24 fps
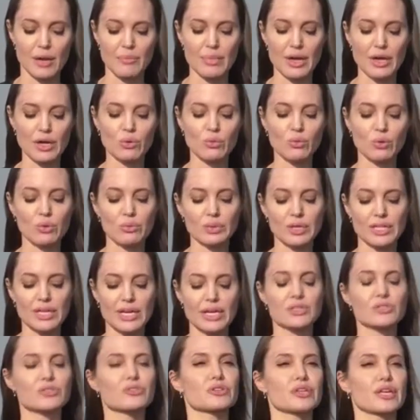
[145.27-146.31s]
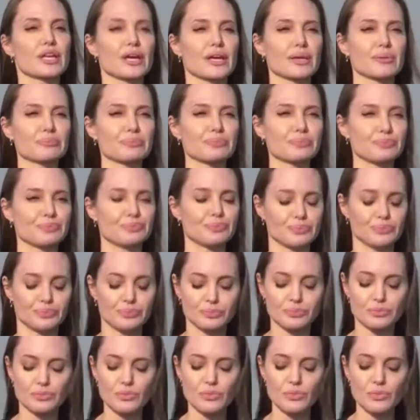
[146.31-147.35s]
I met a woman yesterday,
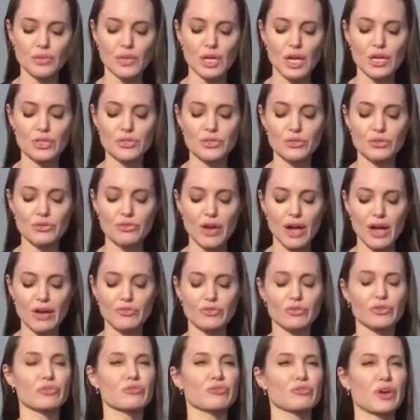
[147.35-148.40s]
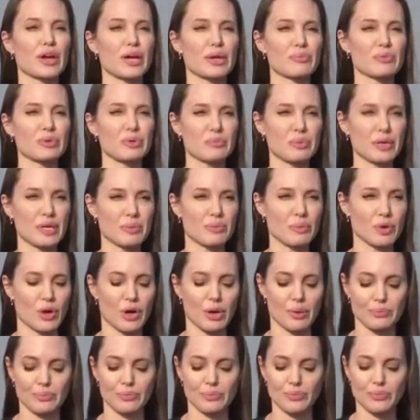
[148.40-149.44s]
a survivor of rape in
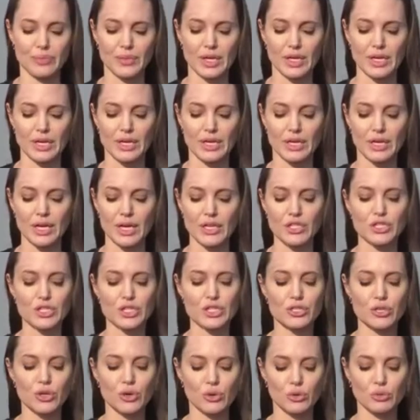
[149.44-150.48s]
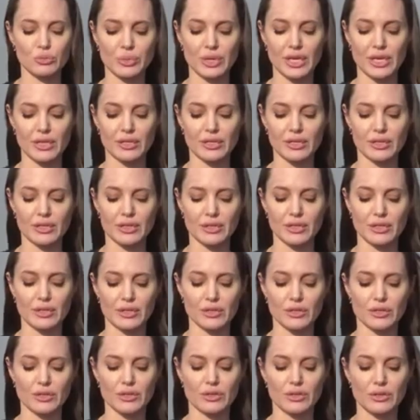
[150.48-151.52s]
Myanmar, and she told me,
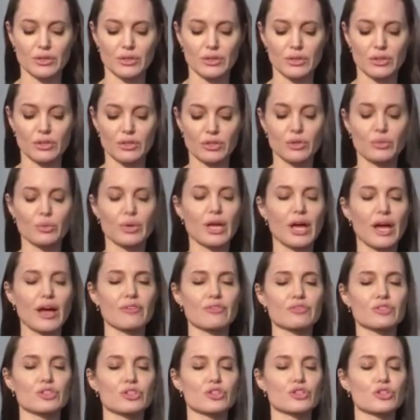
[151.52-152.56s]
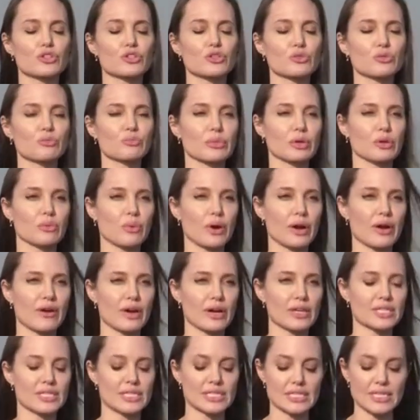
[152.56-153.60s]
"You would have to shoot me
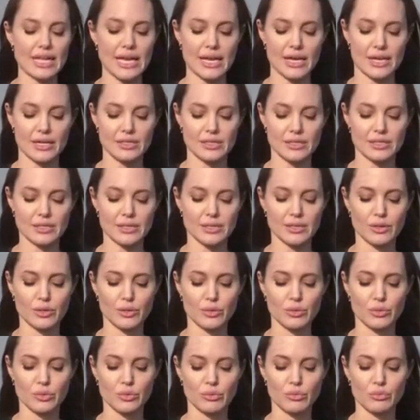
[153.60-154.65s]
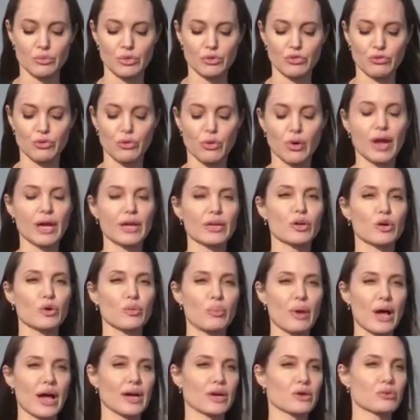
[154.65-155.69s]
where I stand before I
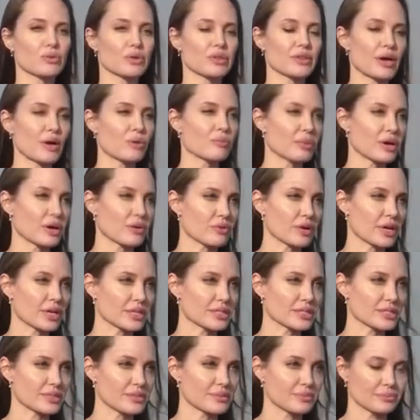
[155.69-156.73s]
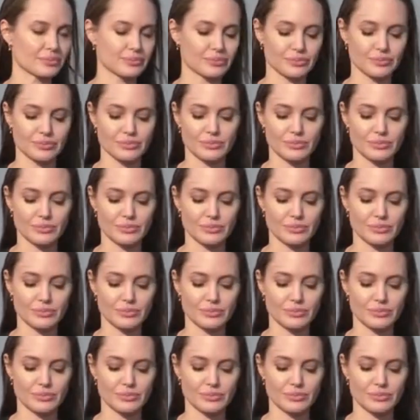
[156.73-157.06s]
go back without my rights."